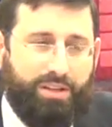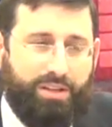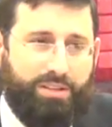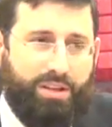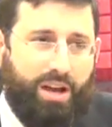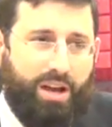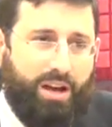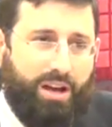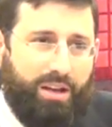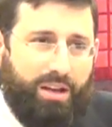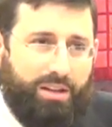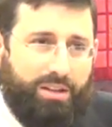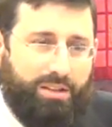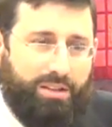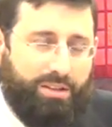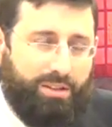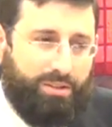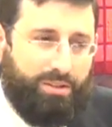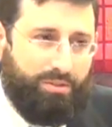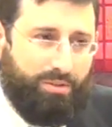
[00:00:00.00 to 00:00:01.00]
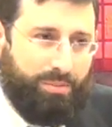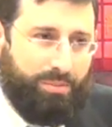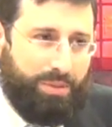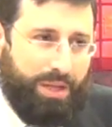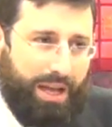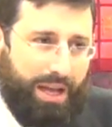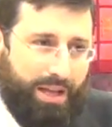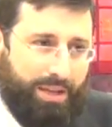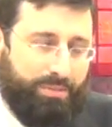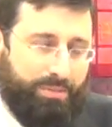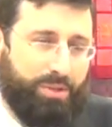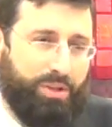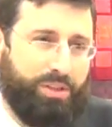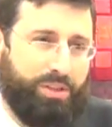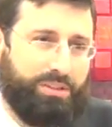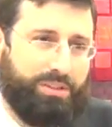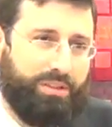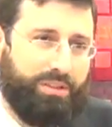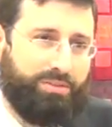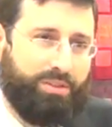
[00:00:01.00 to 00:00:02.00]
Chida, Rabbi Chaim
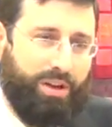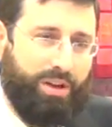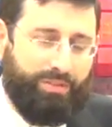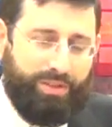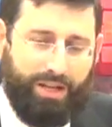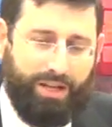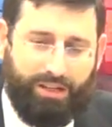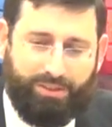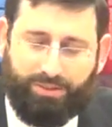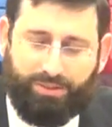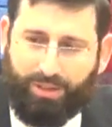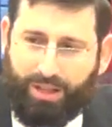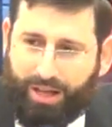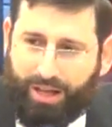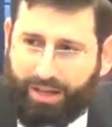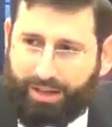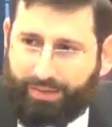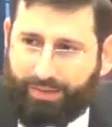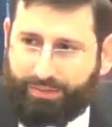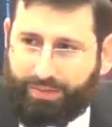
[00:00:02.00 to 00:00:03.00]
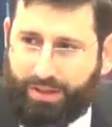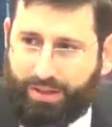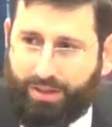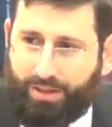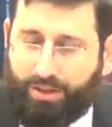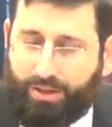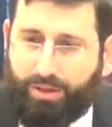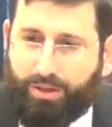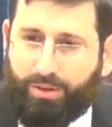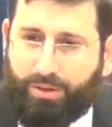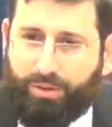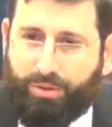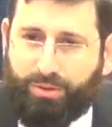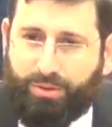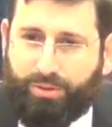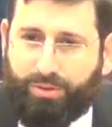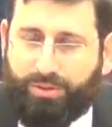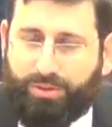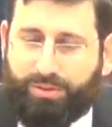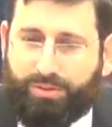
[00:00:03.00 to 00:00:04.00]
Yosef David Azulai,
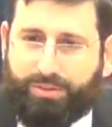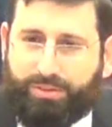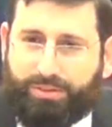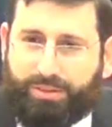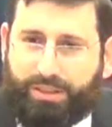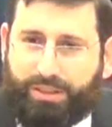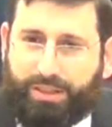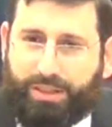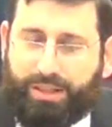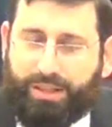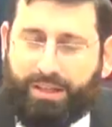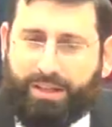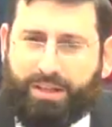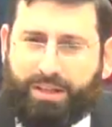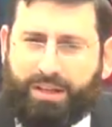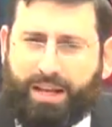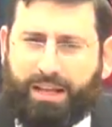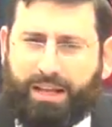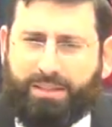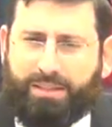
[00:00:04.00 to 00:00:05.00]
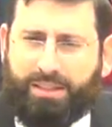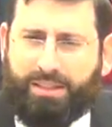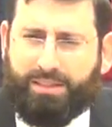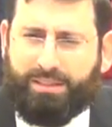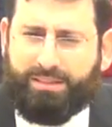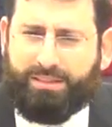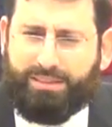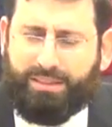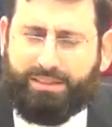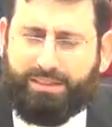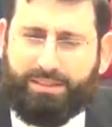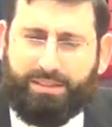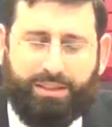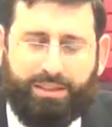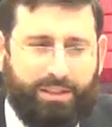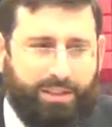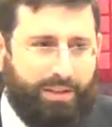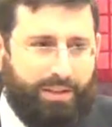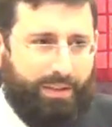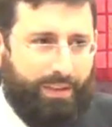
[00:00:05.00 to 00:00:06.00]
who in nineteen
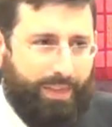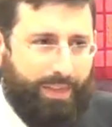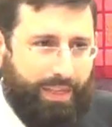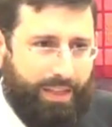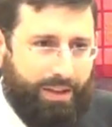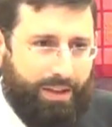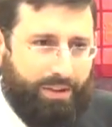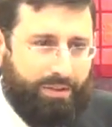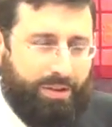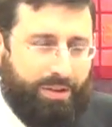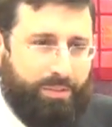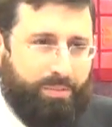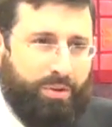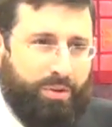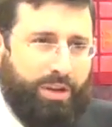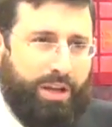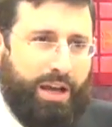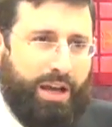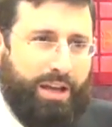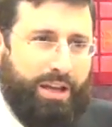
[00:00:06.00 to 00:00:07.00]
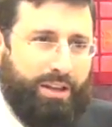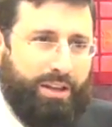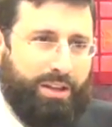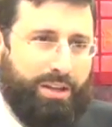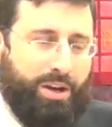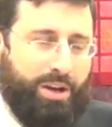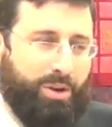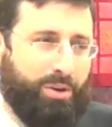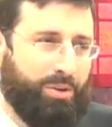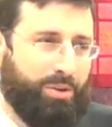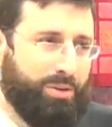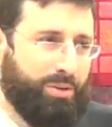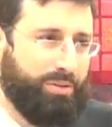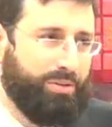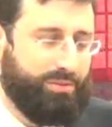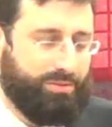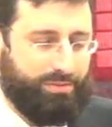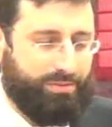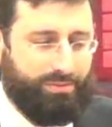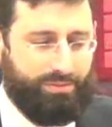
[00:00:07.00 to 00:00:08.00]
sixty, when Mordechai
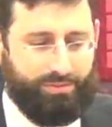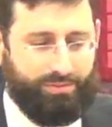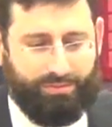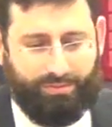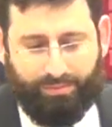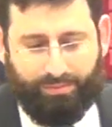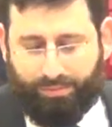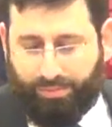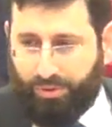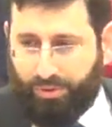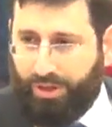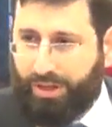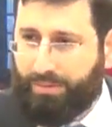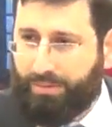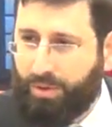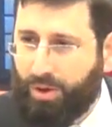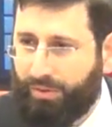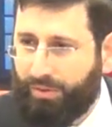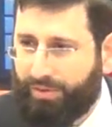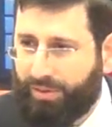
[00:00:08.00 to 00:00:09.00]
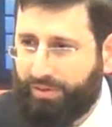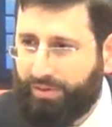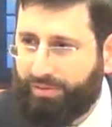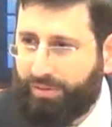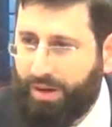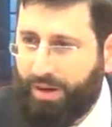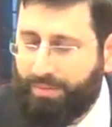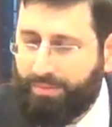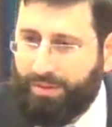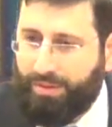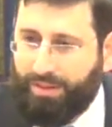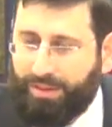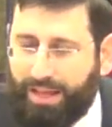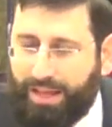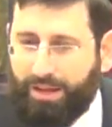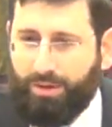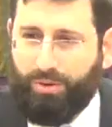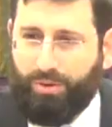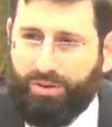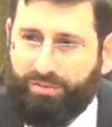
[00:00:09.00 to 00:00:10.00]
Eliyahu brought him over from
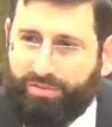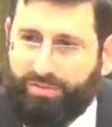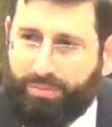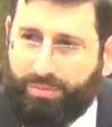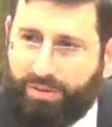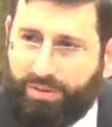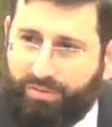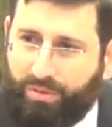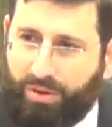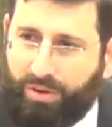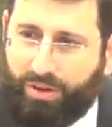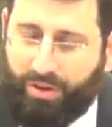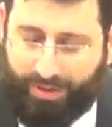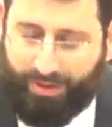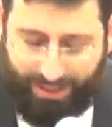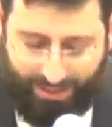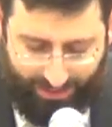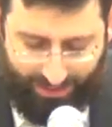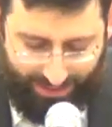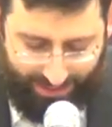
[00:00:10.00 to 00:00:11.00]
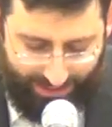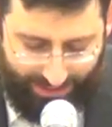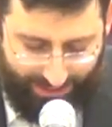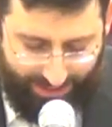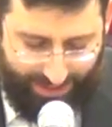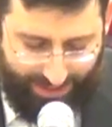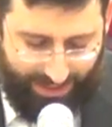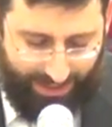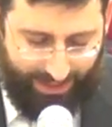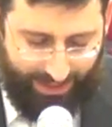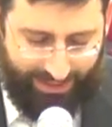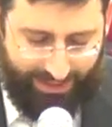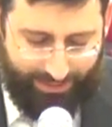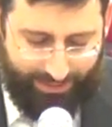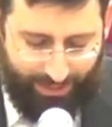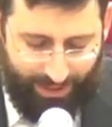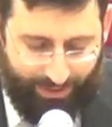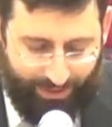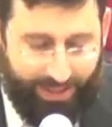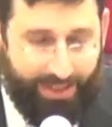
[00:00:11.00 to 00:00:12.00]
Leghorn, from Livorno, Italy.
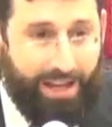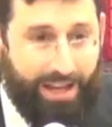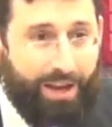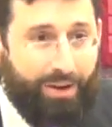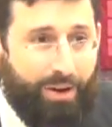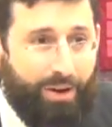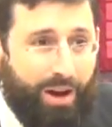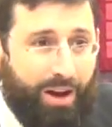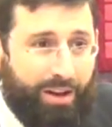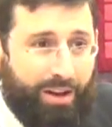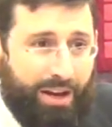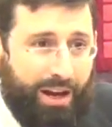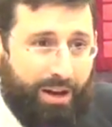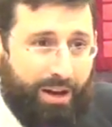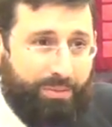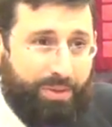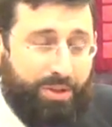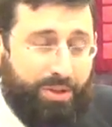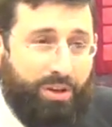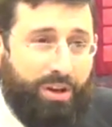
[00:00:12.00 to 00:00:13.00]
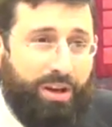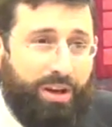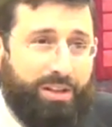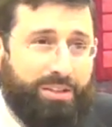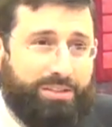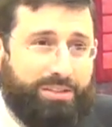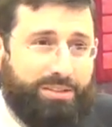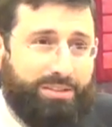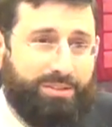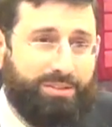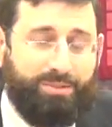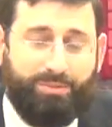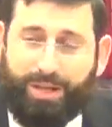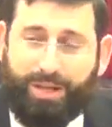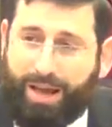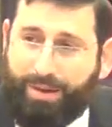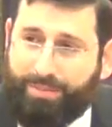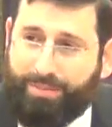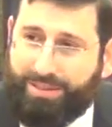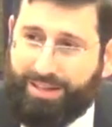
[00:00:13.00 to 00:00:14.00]
He's buried now on Har Menuchos.
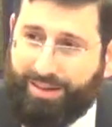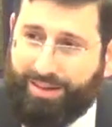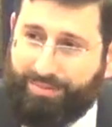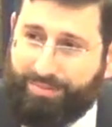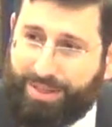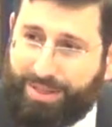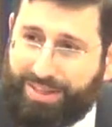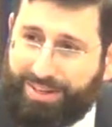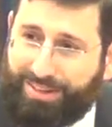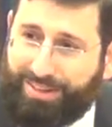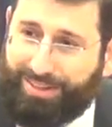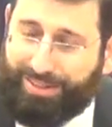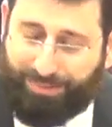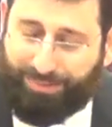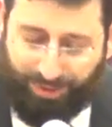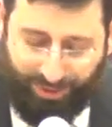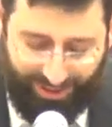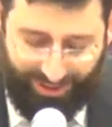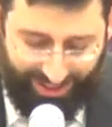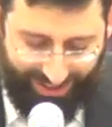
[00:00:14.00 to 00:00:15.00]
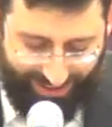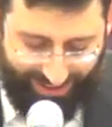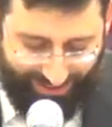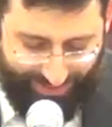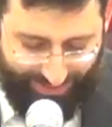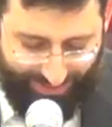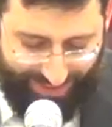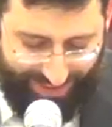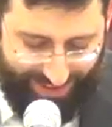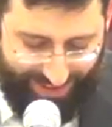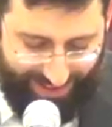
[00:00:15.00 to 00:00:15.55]
We happen to have been there this morning.